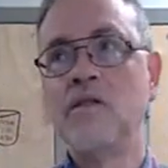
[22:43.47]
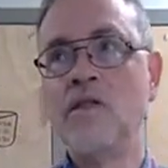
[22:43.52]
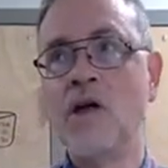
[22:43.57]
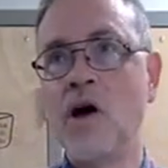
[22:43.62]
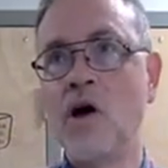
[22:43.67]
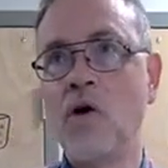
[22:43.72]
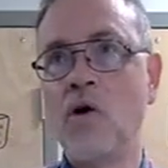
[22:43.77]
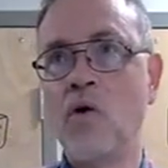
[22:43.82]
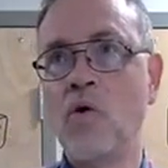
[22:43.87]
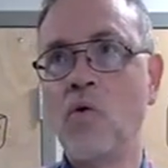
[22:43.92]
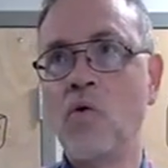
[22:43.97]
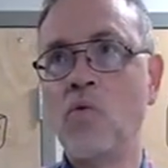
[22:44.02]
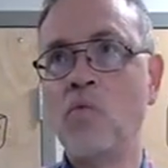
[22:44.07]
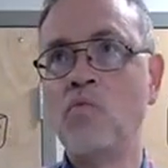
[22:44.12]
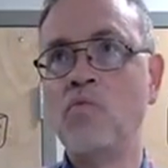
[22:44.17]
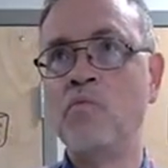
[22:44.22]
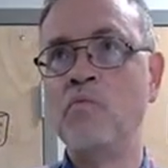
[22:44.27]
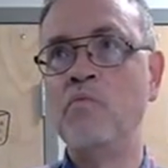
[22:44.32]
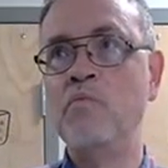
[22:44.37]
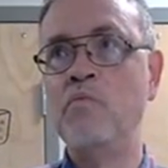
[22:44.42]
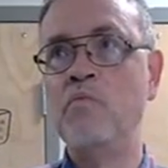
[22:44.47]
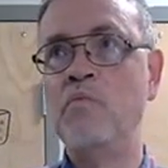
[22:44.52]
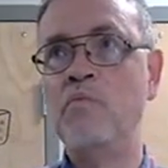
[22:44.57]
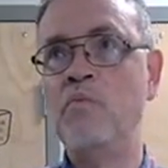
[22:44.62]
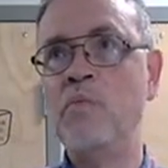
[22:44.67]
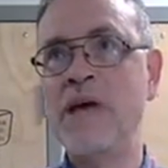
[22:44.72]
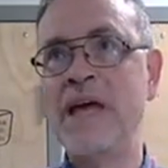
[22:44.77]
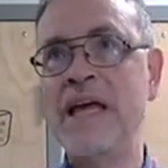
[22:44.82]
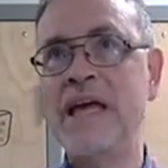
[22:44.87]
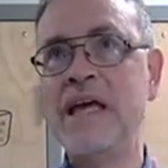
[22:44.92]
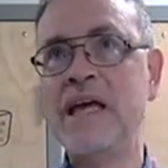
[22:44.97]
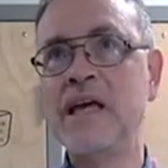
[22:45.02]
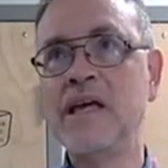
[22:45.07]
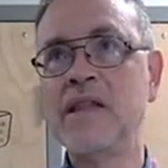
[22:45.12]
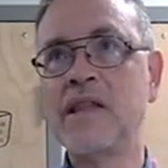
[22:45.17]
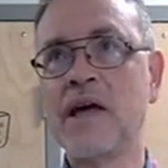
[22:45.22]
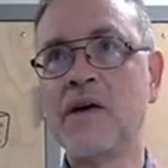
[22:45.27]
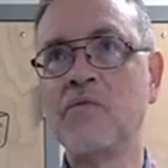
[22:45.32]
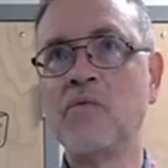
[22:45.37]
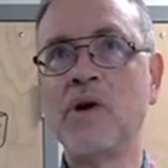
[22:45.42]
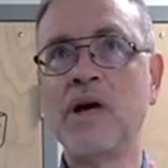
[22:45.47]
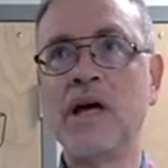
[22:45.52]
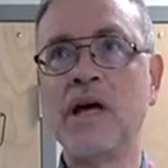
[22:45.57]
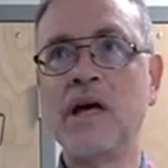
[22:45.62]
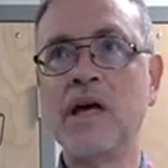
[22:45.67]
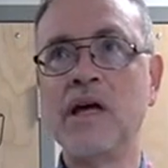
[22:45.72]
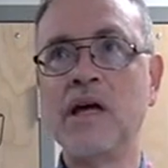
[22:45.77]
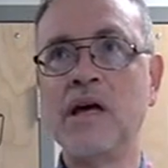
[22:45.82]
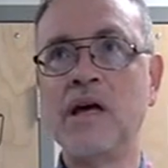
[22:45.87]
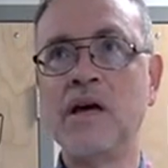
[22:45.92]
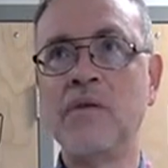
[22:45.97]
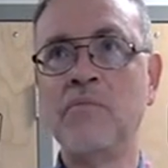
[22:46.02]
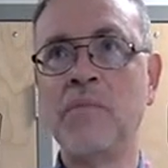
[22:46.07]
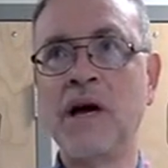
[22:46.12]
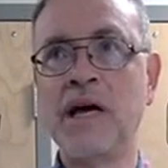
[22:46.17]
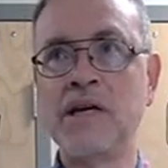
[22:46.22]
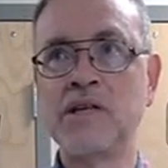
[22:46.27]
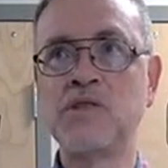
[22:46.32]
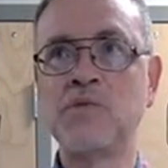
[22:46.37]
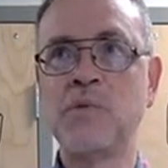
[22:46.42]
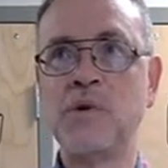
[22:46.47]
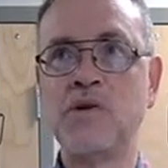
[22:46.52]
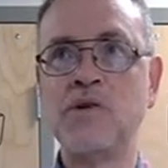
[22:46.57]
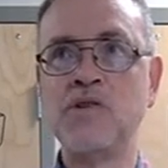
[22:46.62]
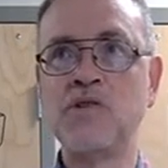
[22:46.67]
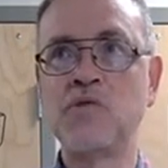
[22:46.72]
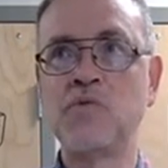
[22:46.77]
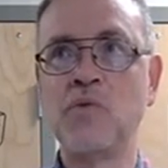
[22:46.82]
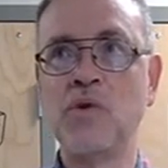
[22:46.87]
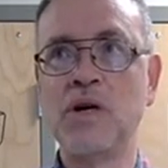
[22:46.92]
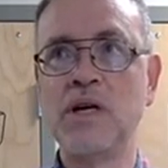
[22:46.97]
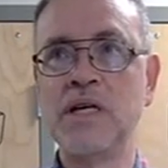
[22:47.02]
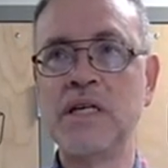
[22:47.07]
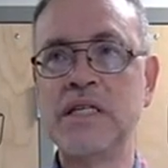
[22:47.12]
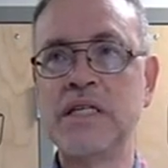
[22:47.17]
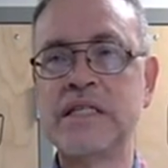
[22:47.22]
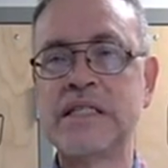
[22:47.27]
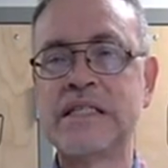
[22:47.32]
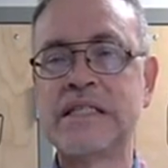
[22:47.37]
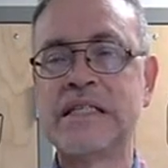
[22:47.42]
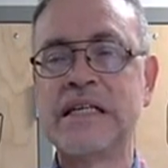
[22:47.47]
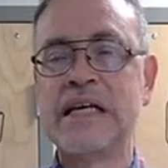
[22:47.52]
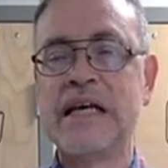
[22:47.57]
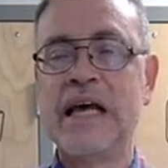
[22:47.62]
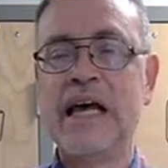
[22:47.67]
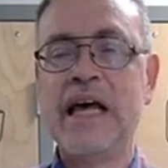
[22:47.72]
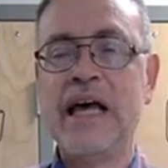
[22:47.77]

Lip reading: though being that way, my experience was,